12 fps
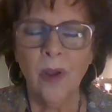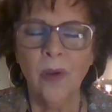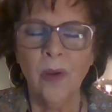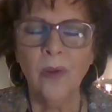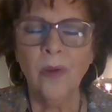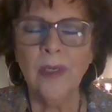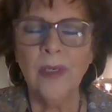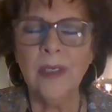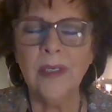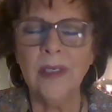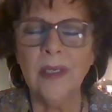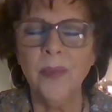Hold it
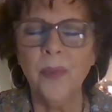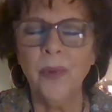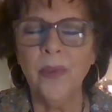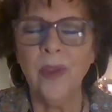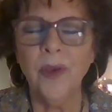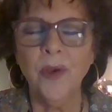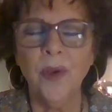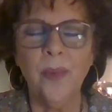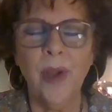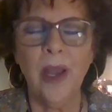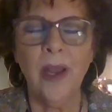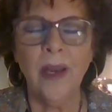deep within your
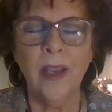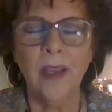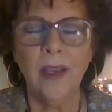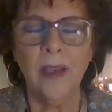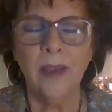body,